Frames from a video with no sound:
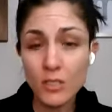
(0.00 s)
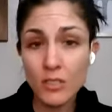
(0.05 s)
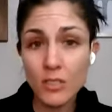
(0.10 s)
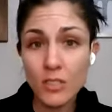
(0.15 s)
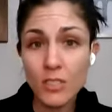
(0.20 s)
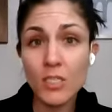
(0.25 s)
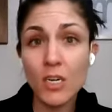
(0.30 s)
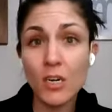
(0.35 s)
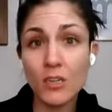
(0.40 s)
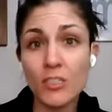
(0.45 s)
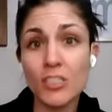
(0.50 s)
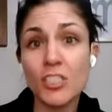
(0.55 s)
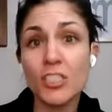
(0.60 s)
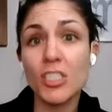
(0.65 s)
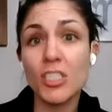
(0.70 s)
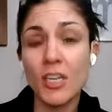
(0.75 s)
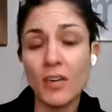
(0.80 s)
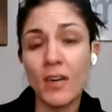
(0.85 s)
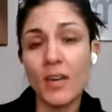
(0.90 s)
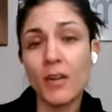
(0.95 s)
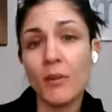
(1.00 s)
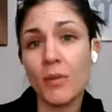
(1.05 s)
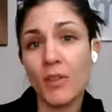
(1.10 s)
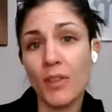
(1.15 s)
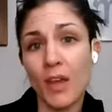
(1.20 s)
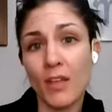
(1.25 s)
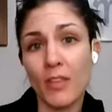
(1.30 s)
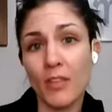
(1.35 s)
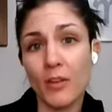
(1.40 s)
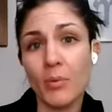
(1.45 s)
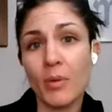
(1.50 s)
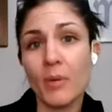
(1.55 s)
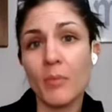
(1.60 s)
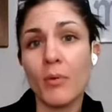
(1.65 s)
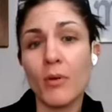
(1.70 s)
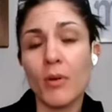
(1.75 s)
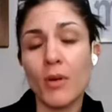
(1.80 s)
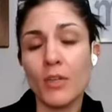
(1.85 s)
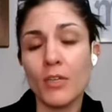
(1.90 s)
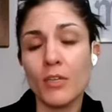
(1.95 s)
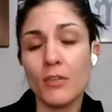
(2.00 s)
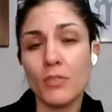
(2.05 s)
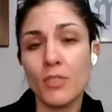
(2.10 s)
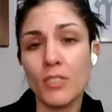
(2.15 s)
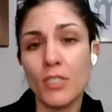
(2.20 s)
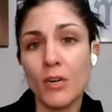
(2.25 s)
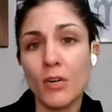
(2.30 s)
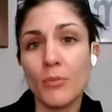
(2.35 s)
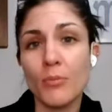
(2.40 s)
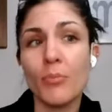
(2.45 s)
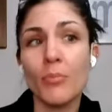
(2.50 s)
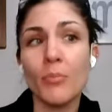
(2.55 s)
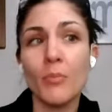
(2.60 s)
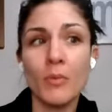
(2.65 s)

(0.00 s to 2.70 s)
start sharing with other people and you start